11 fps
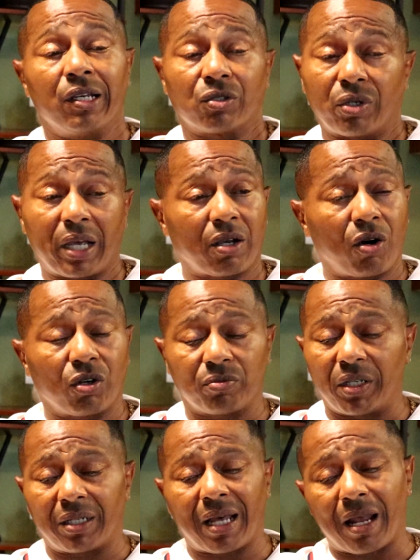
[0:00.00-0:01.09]
So that caused
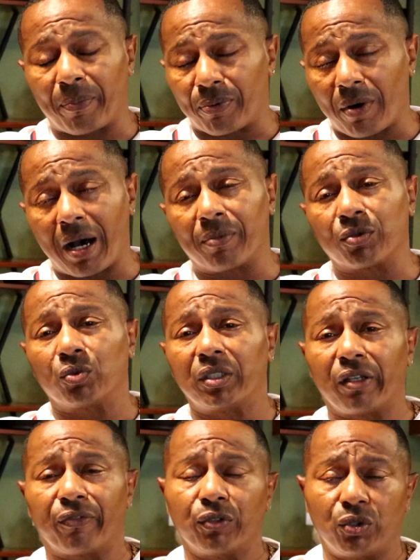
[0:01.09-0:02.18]
me a lot of problems with
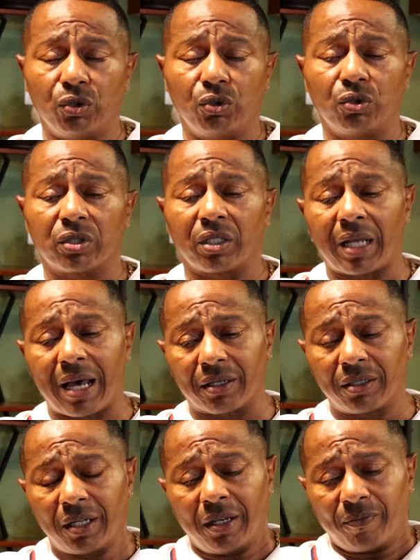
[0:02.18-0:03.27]
different dudes, a lot
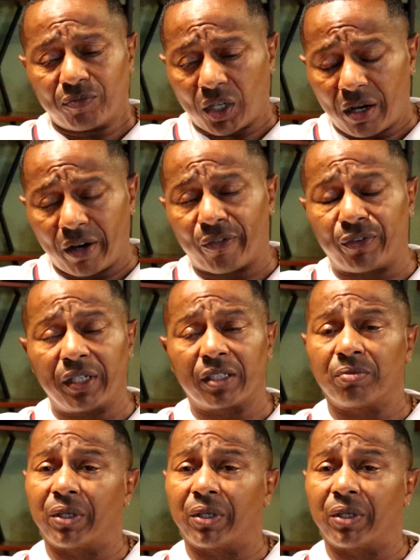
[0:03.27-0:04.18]
of conflicts.